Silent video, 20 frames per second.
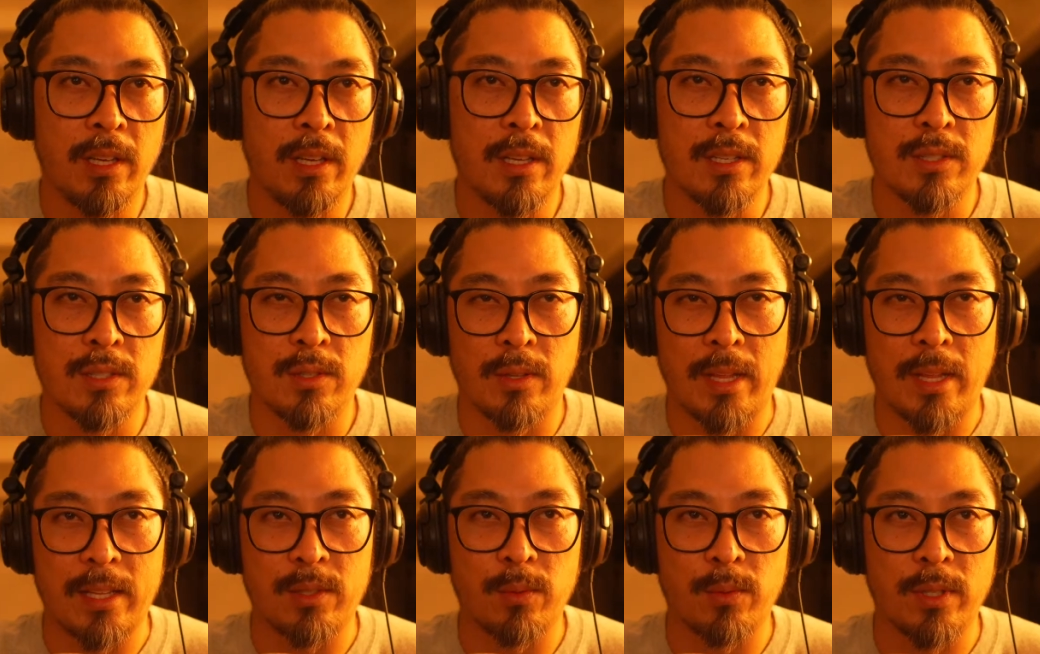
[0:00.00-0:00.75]
So
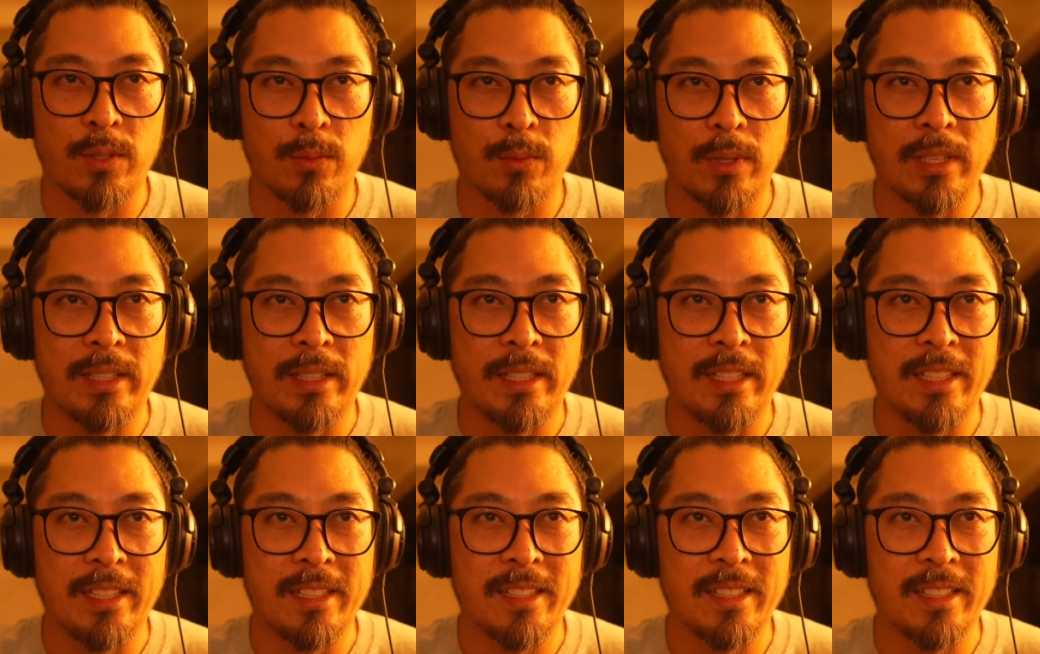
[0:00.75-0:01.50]
that's what's really
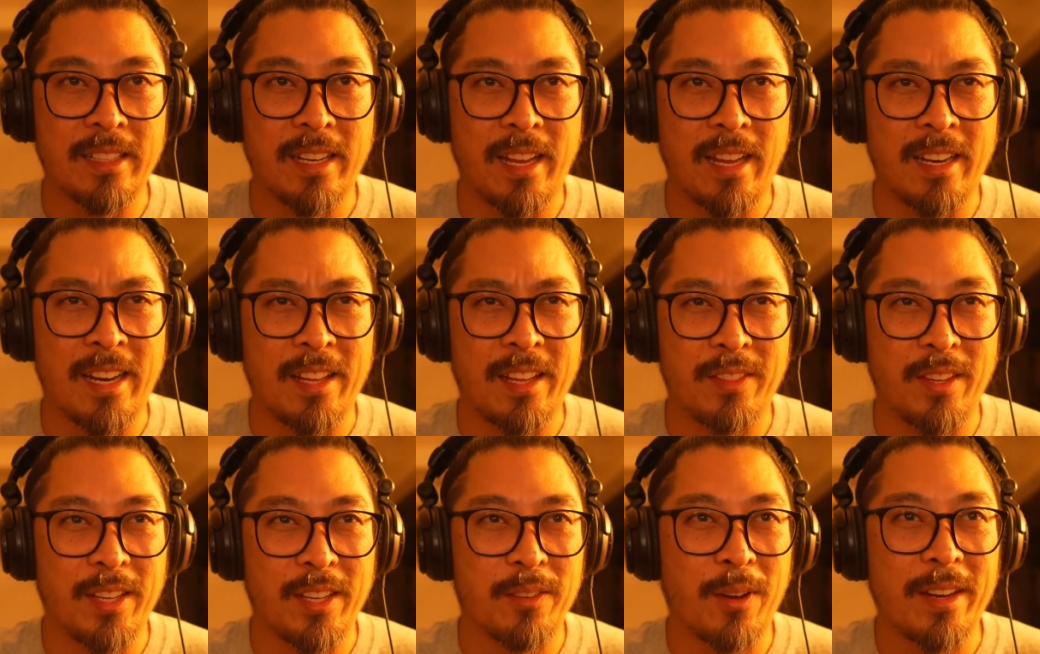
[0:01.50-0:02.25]
neat. And I
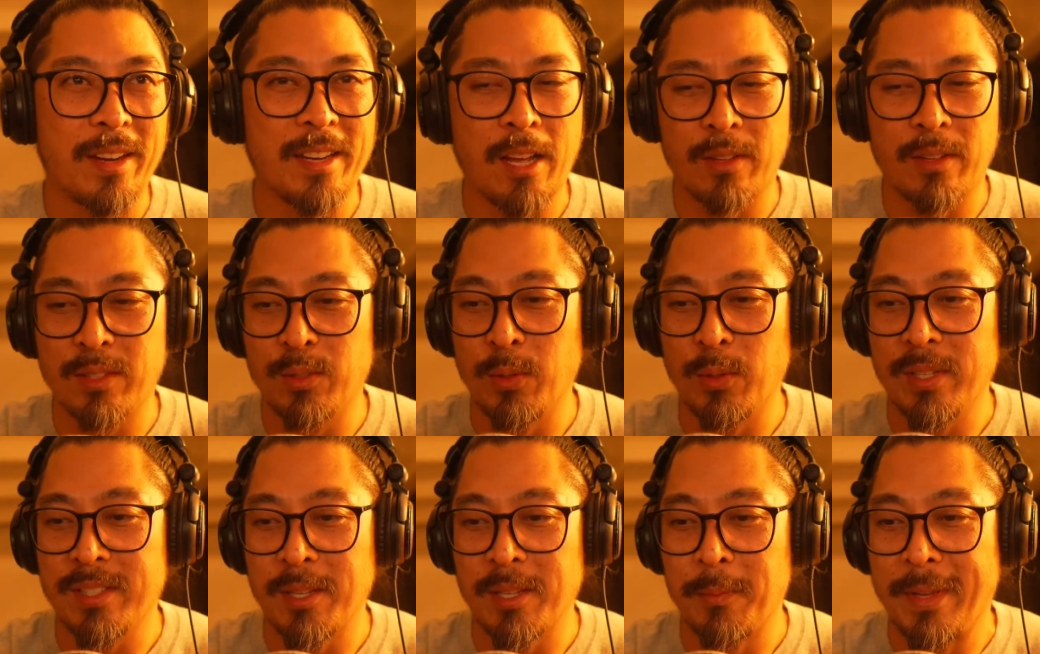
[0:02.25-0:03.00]
think right now it's doing
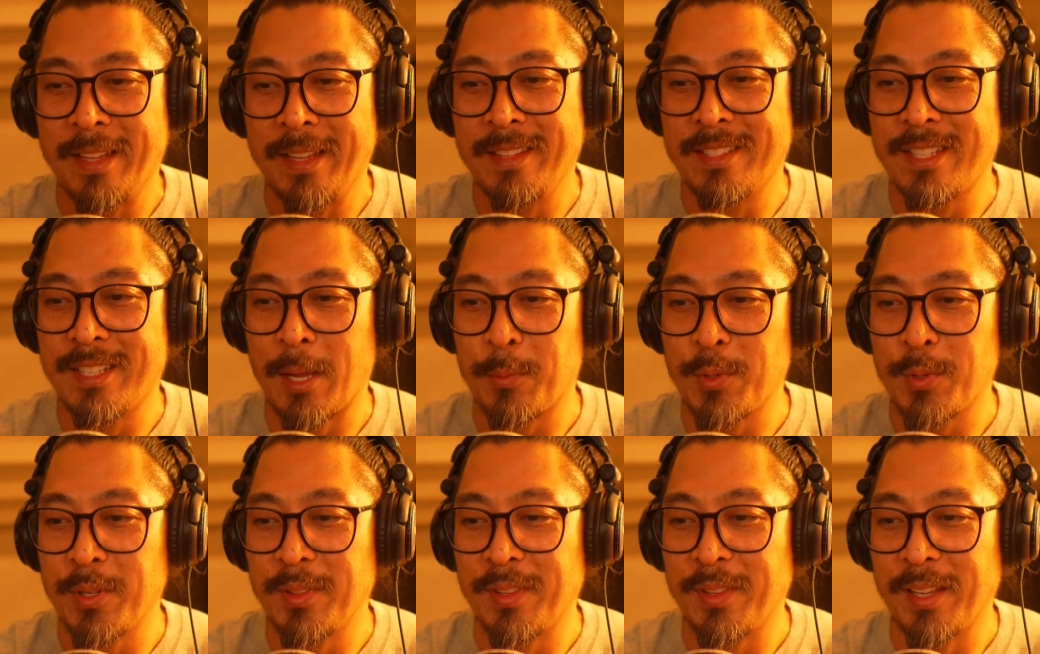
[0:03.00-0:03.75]
some
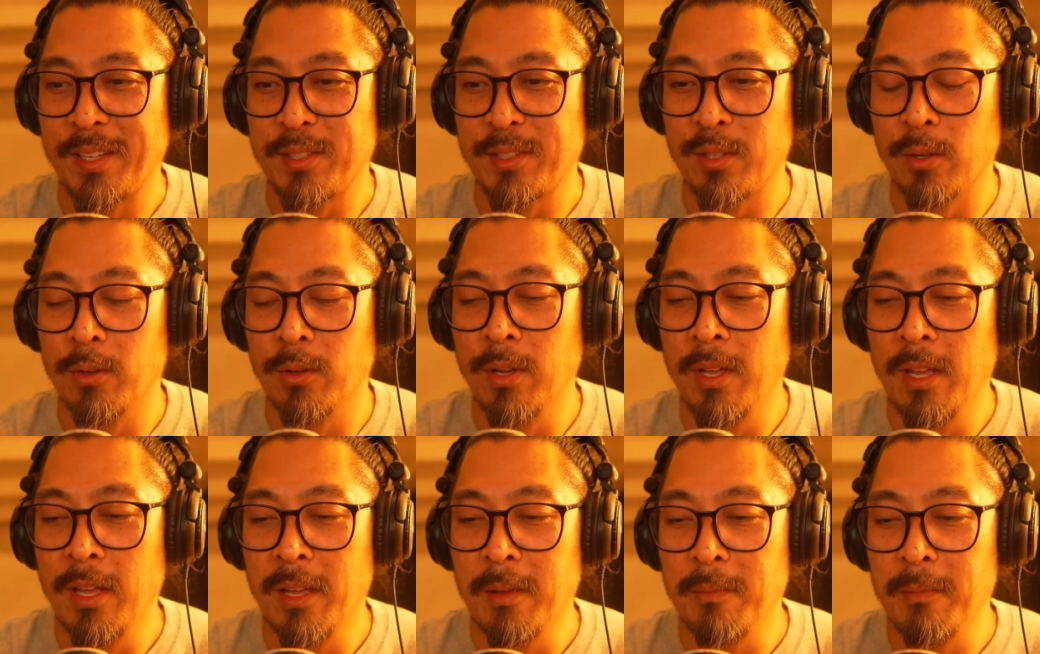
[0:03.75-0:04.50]
inception thing. So
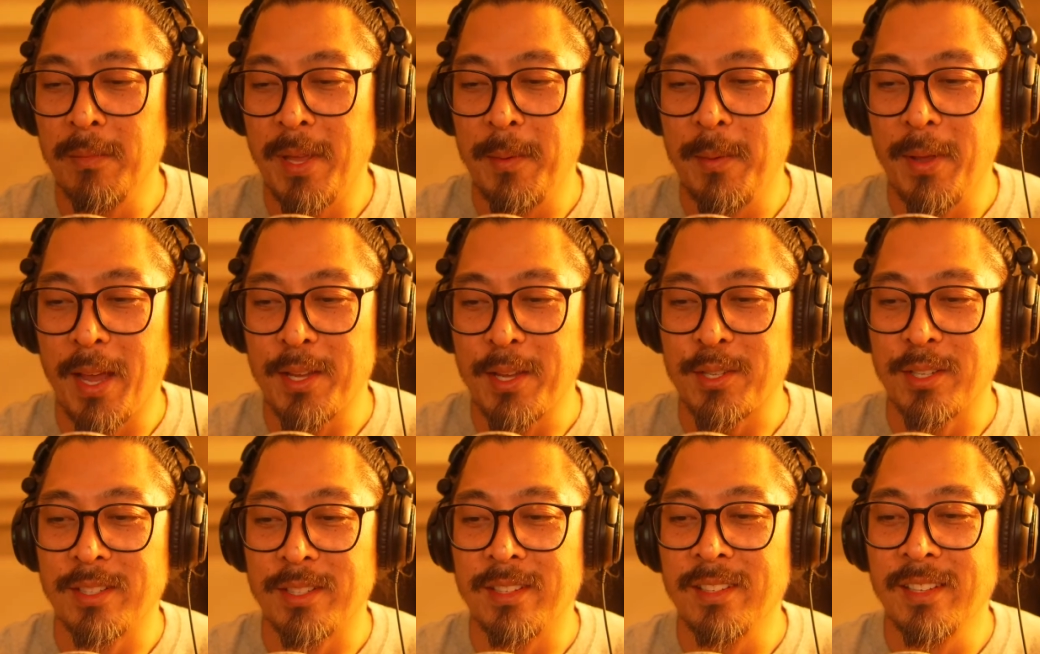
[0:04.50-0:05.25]
maybe I
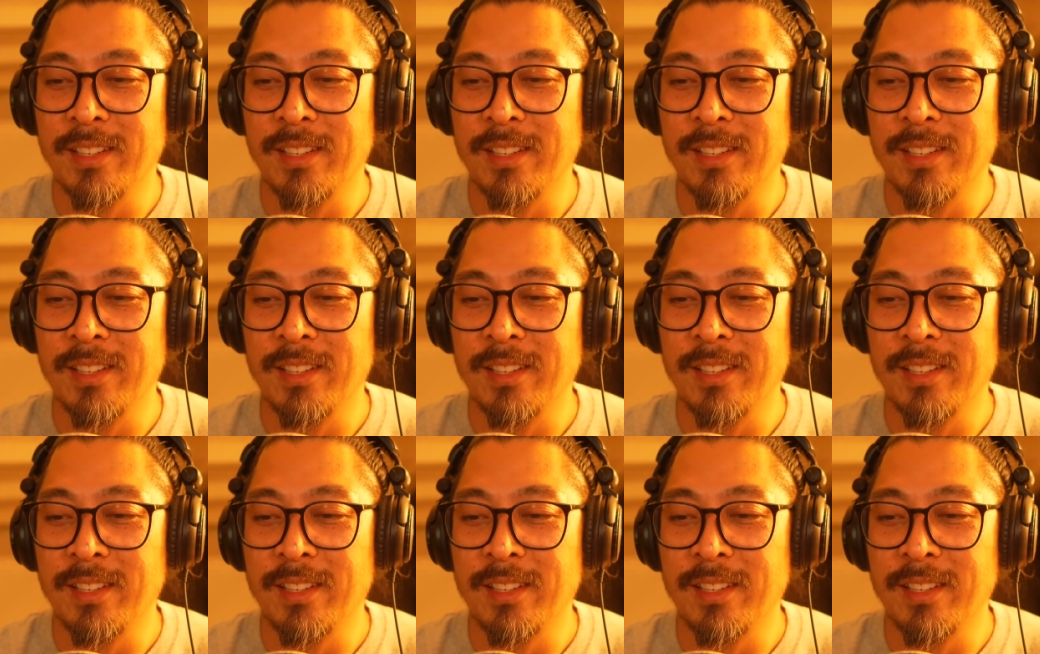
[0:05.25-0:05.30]
should